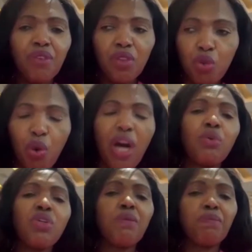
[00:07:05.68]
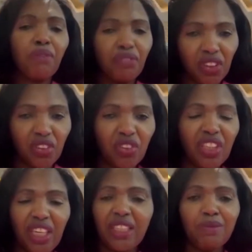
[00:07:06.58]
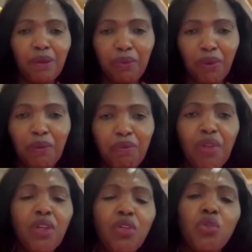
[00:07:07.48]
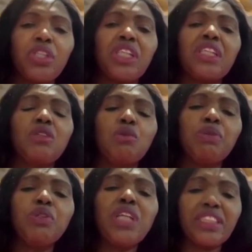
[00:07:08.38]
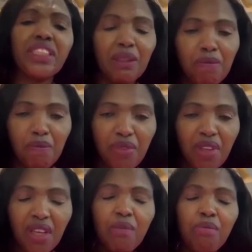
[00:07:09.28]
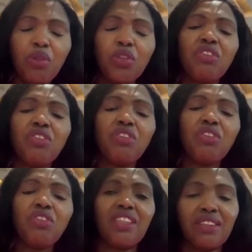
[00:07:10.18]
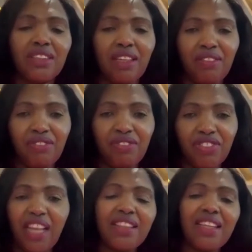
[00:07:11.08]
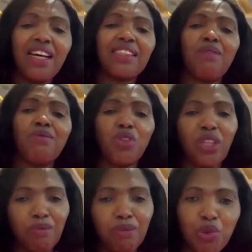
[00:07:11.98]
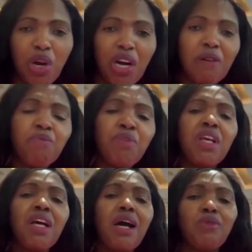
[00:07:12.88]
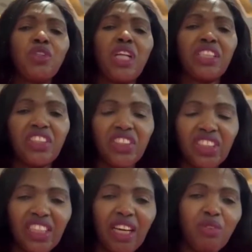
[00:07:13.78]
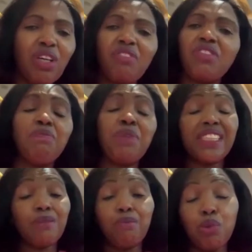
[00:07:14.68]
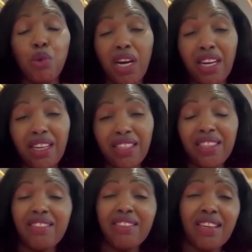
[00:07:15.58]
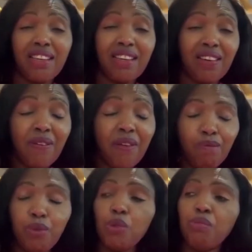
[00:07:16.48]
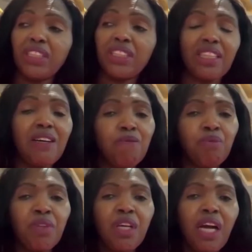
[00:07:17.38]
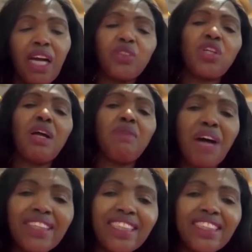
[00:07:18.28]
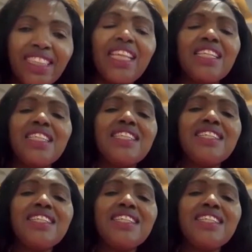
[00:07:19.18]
you work with the professional, the right people, you build a team. Because even as I've done that, I'm not a brewer, I'm not an engineer. We have the best brewer in the brewmaster. Actually, among the 10